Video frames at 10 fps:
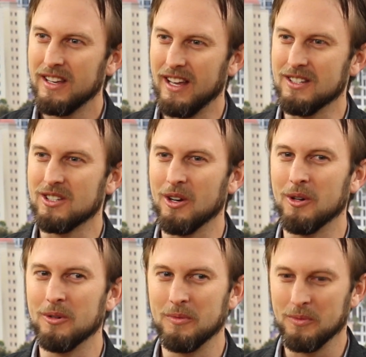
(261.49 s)
And
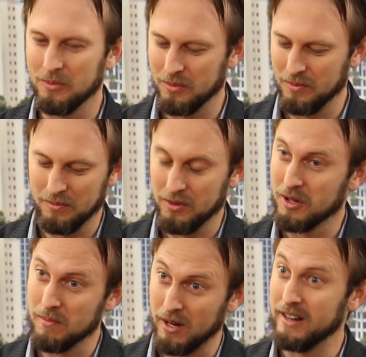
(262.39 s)
so you
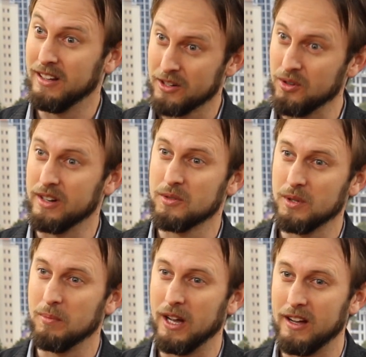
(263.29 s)
combine electronics
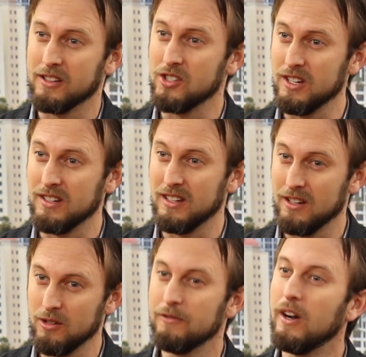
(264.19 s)
with biology, and, and
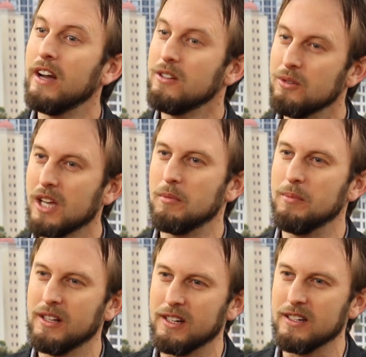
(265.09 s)
you find new
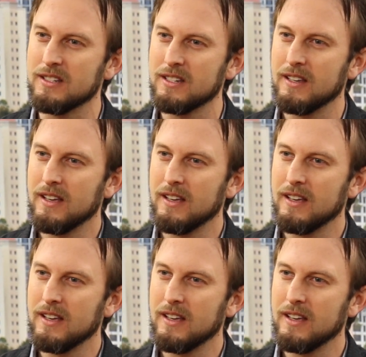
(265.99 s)
capabilities.